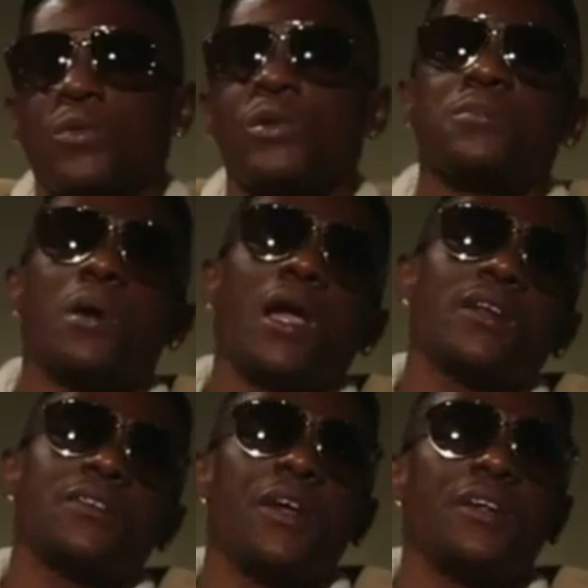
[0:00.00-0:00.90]
was back in
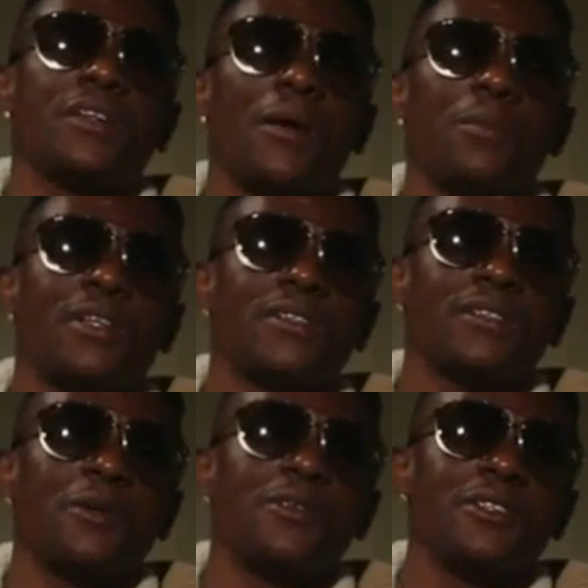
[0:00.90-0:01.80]
the days, I'd be a
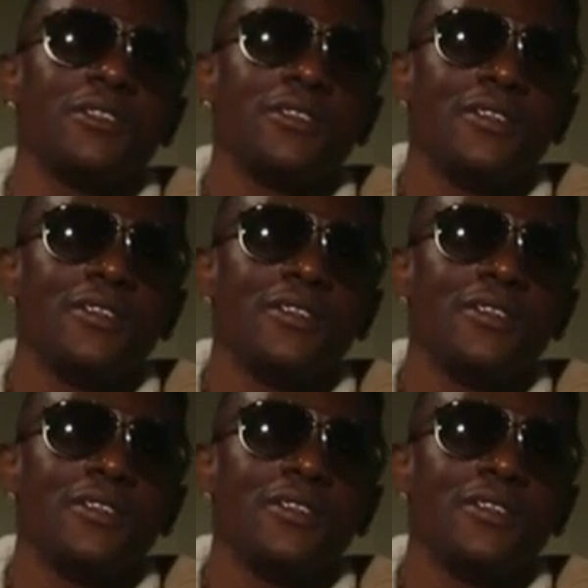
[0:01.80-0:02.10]
soldier.